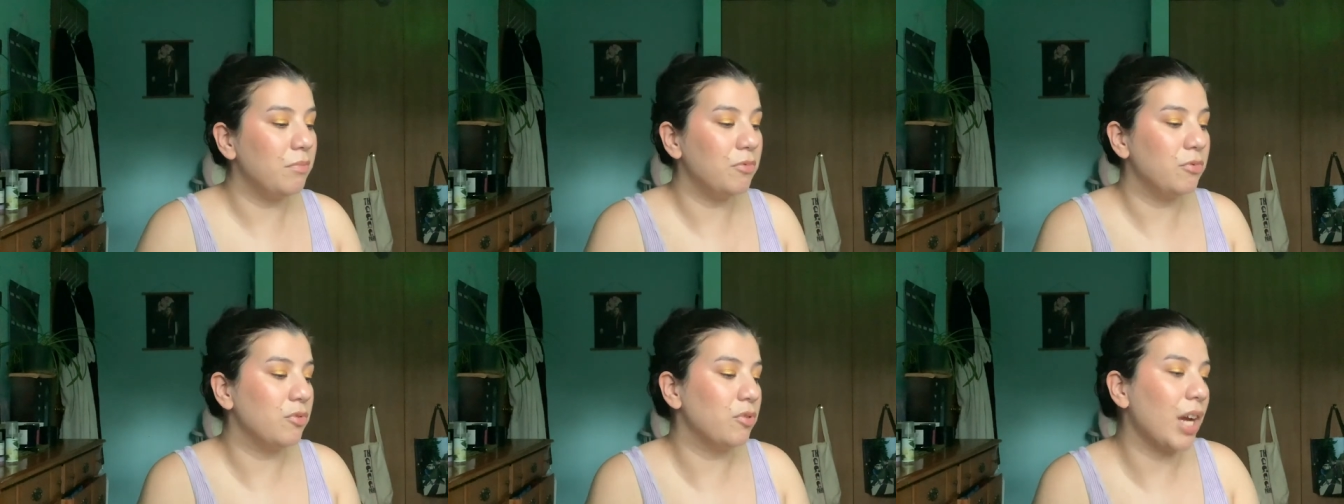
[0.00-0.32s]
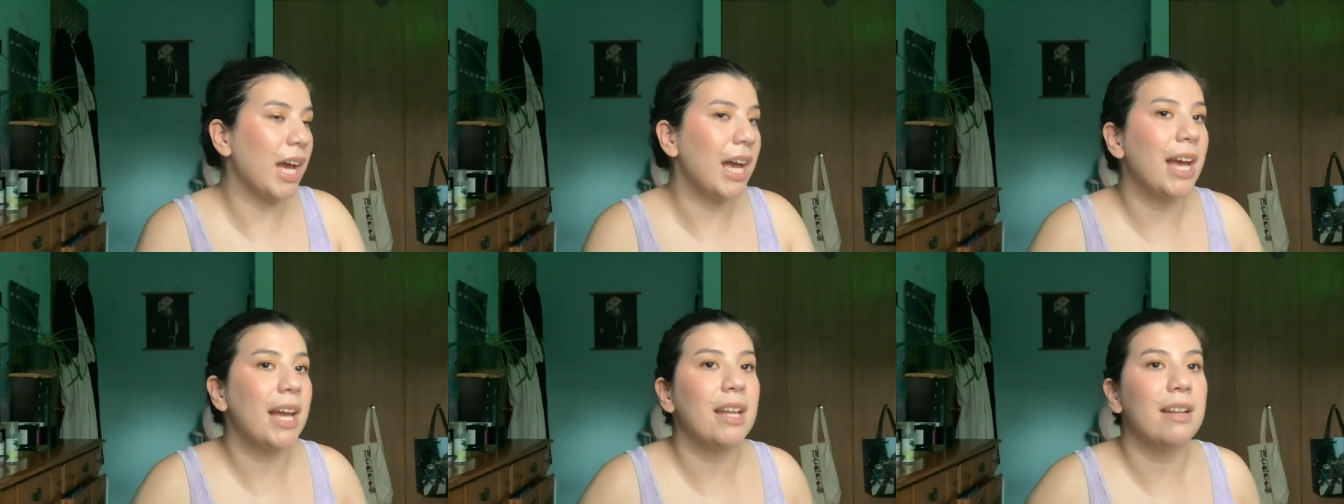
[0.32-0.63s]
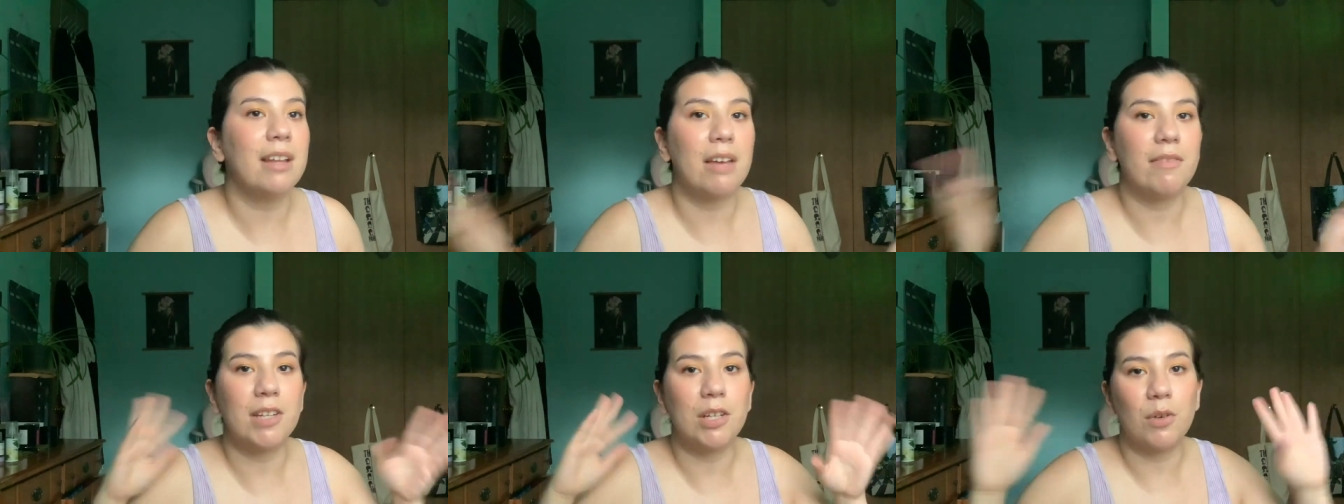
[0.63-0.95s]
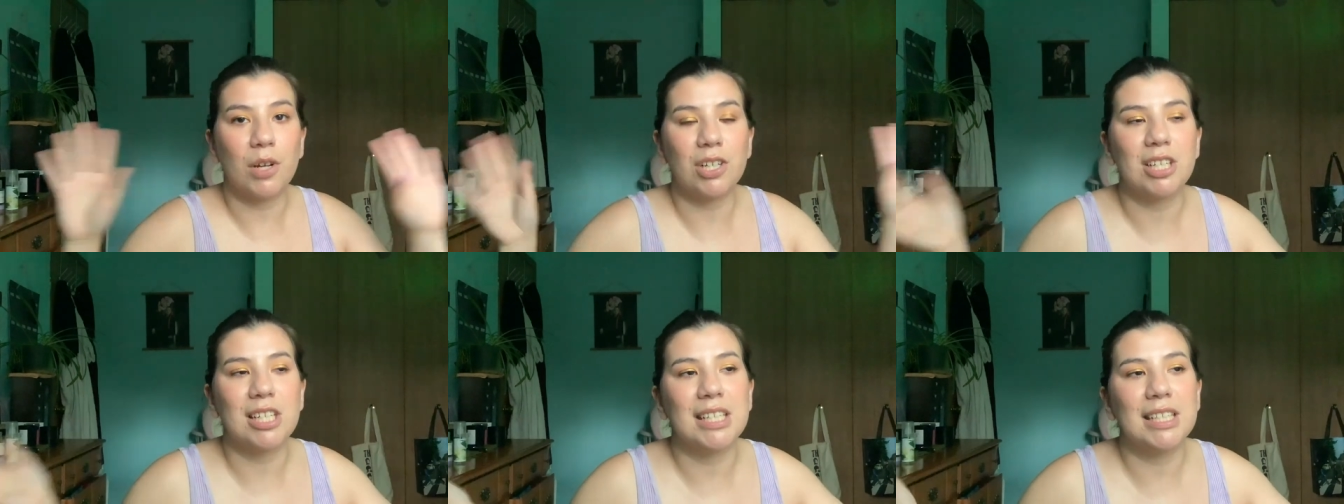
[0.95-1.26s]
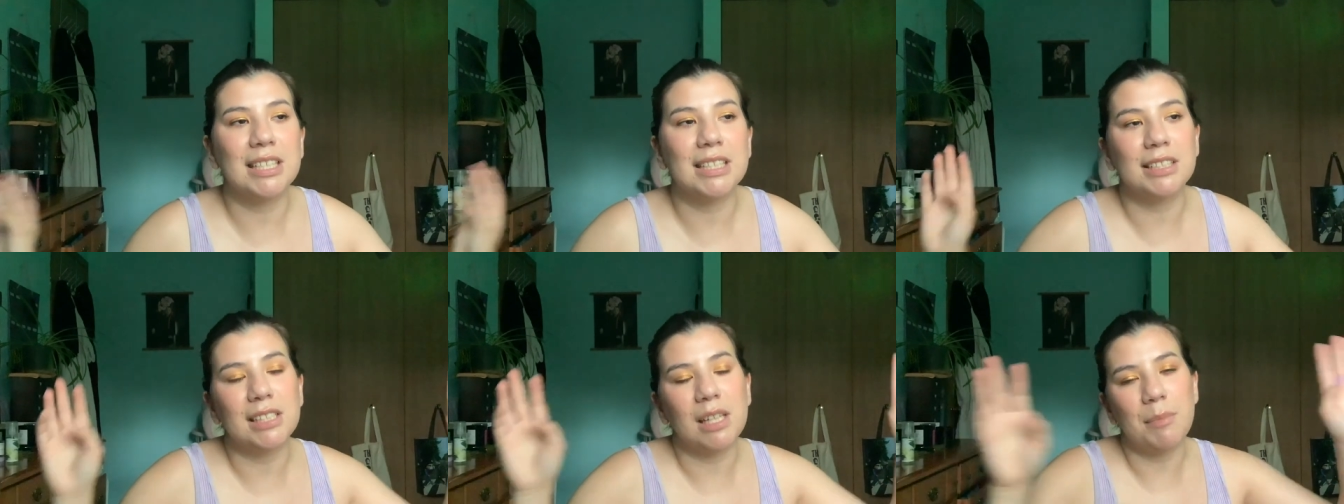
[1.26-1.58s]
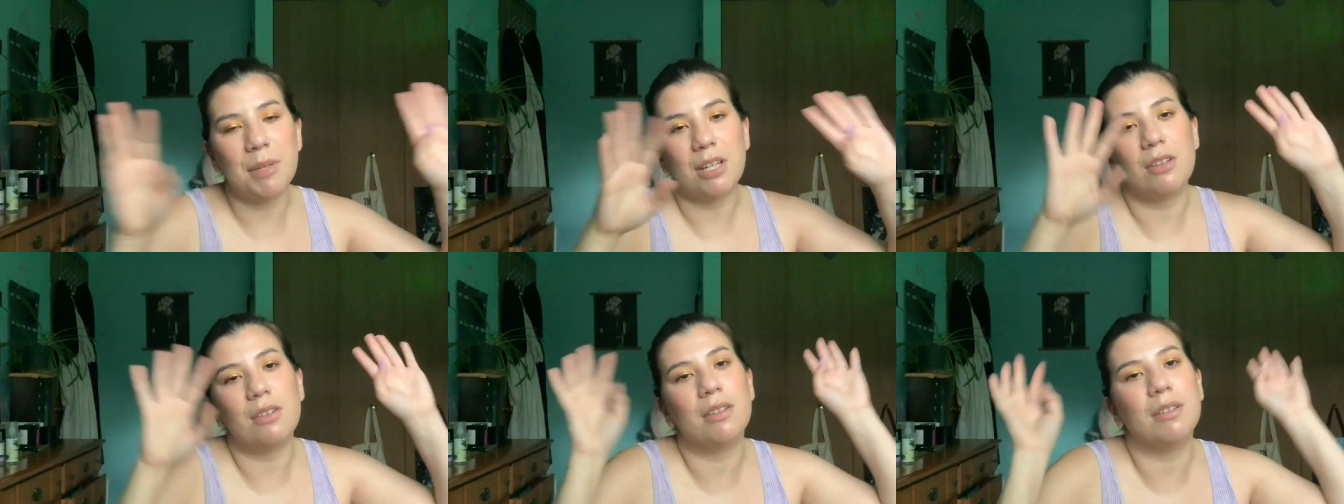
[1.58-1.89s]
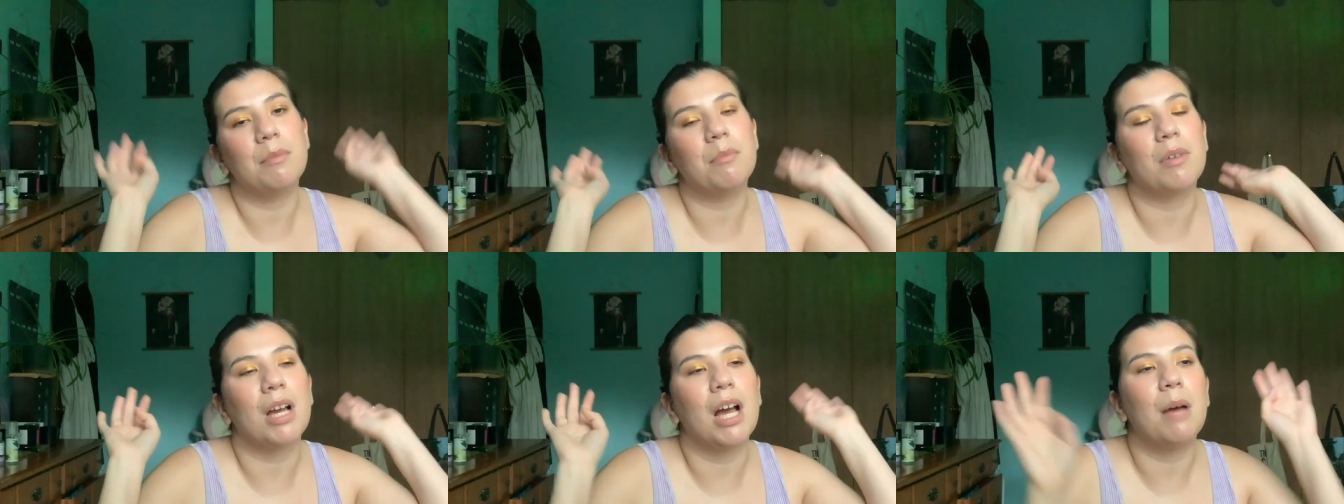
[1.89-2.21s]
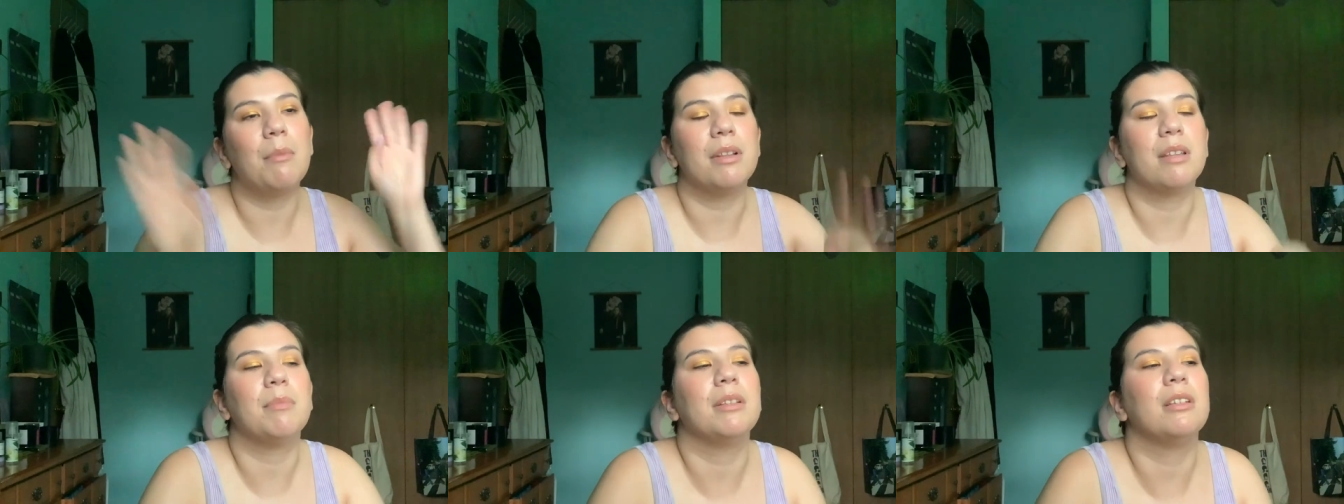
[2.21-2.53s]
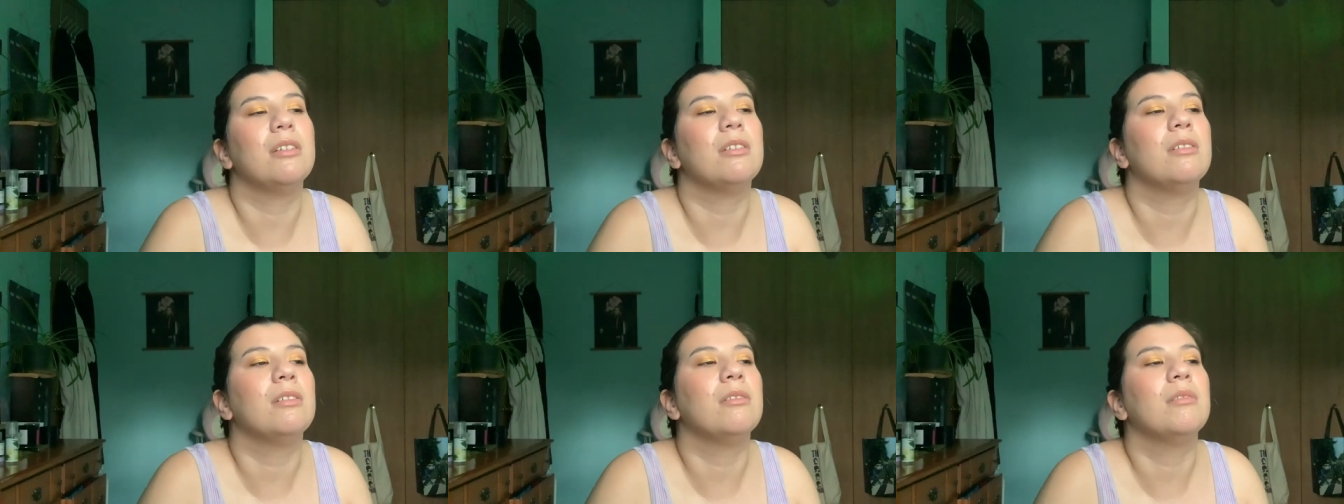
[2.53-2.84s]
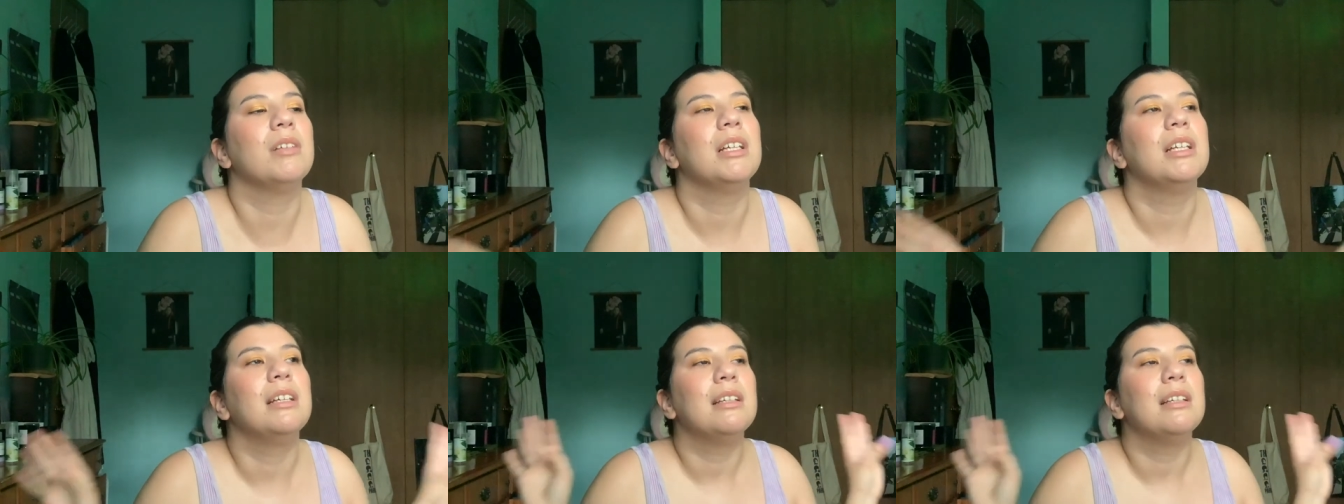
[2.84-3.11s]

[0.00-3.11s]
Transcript: tried, have any questions. Let me know in the comments below.